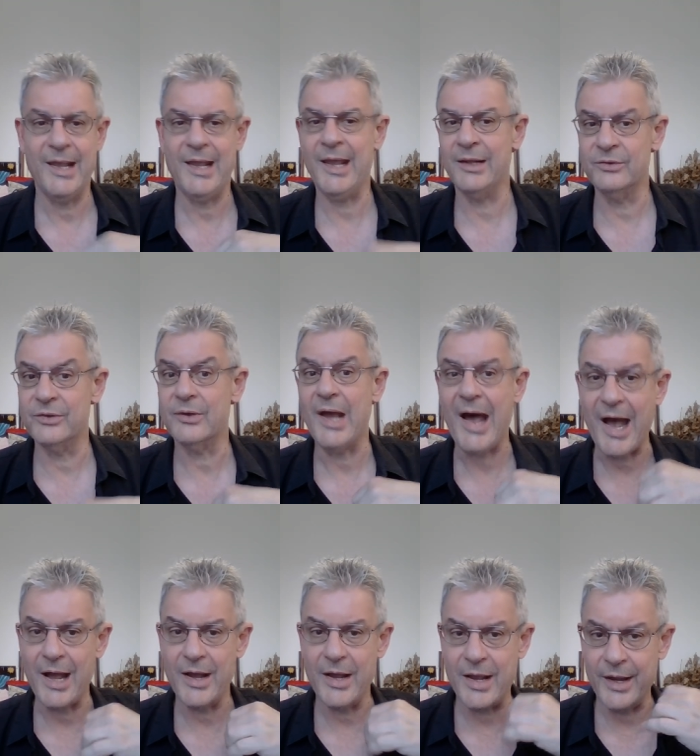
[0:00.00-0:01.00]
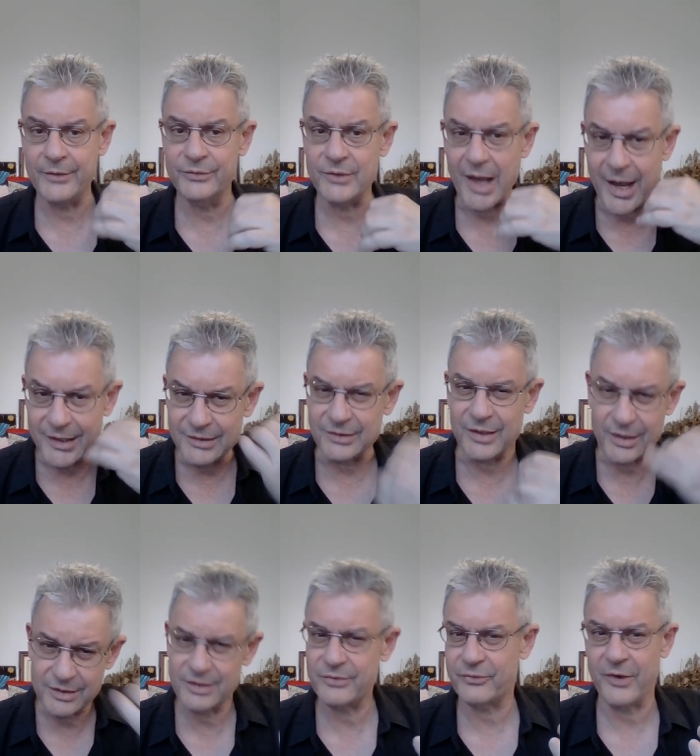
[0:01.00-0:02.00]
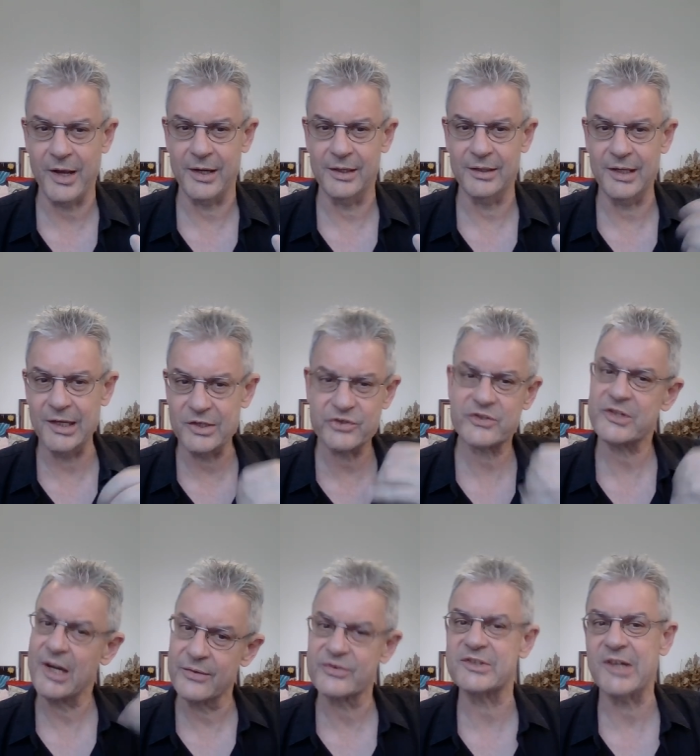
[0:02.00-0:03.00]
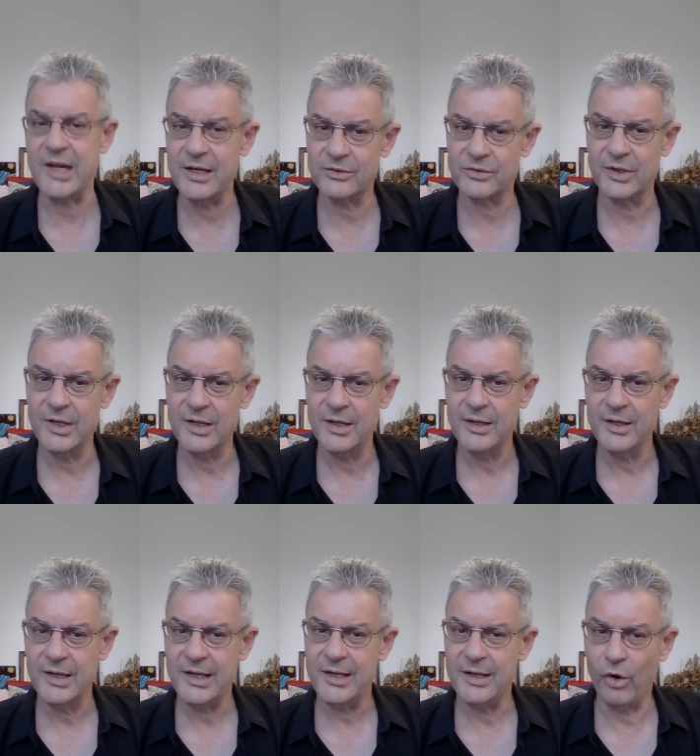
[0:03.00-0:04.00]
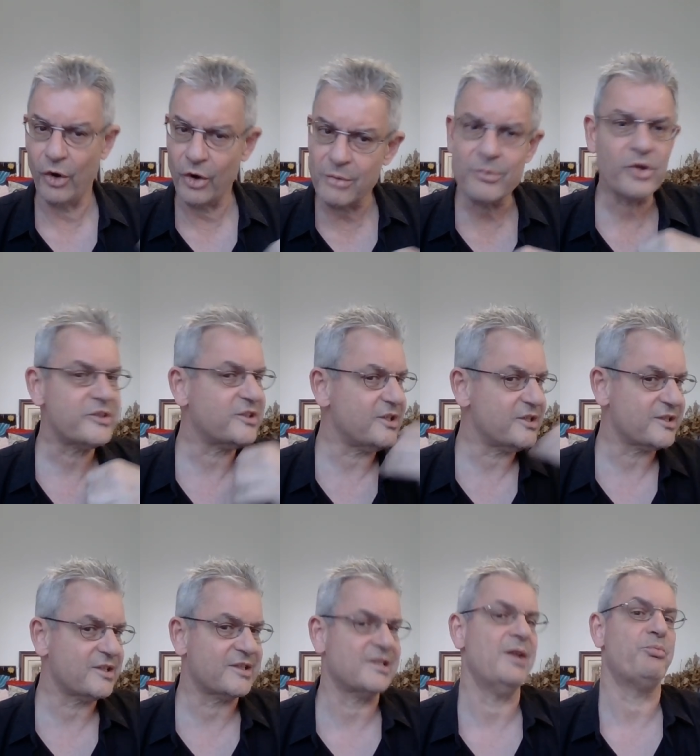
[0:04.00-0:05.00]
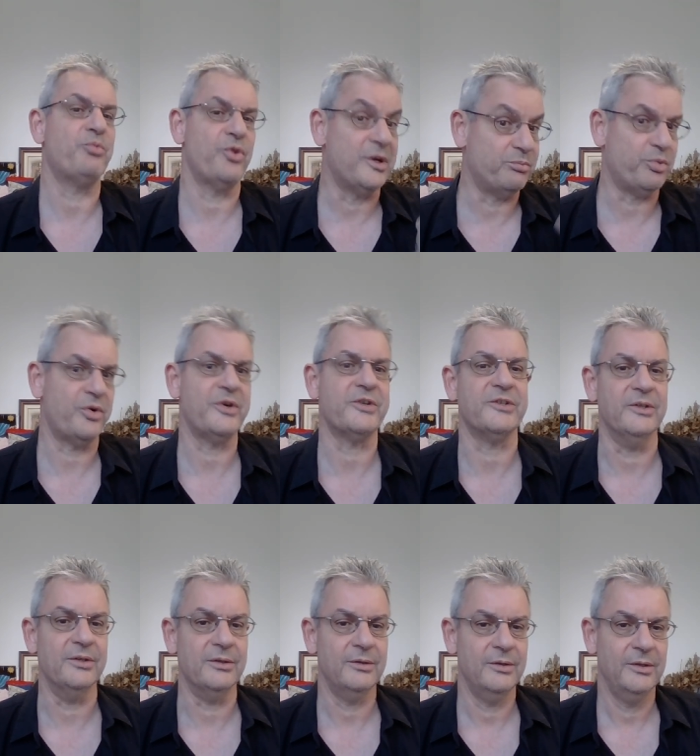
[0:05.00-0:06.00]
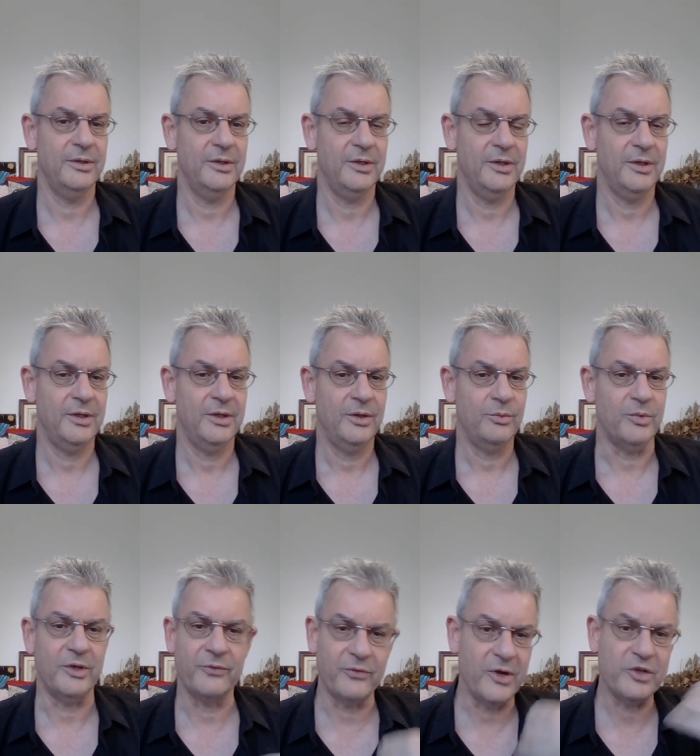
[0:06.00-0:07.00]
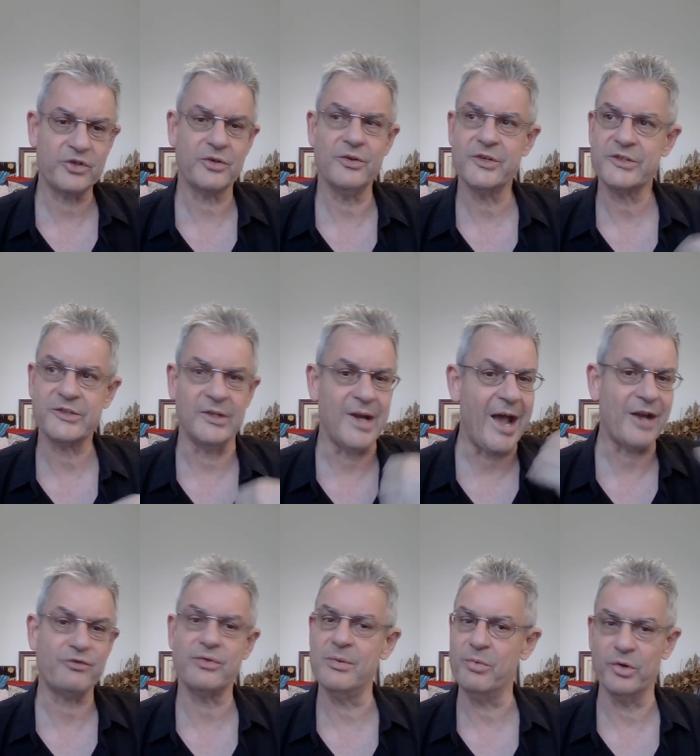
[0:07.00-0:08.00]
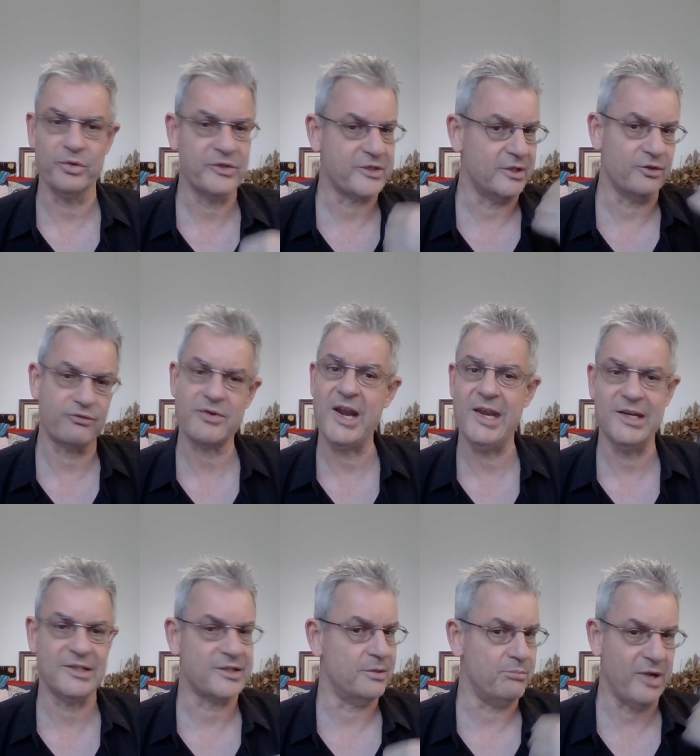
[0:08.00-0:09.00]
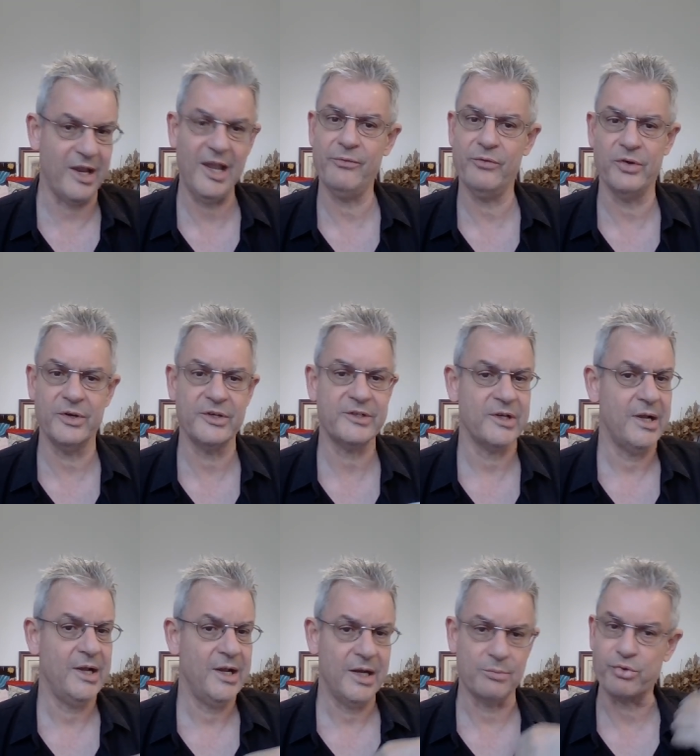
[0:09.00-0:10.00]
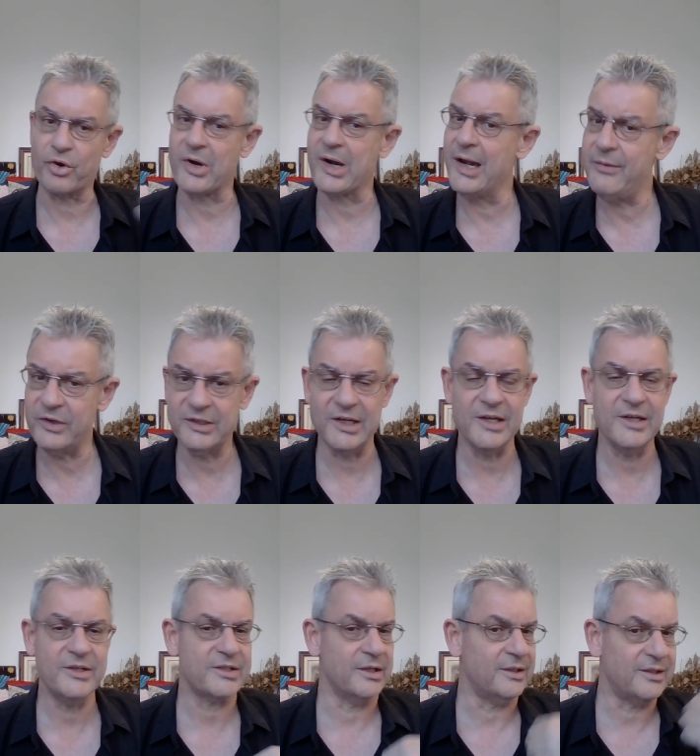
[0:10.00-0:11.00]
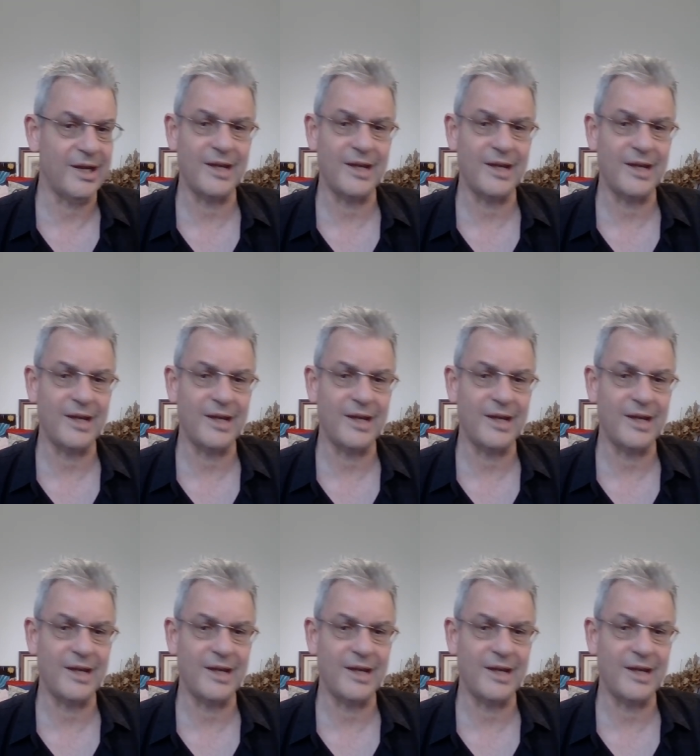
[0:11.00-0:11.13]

and identifying each self-state almost as a separate person, with features and attributes and traits and behaviors and proclivities and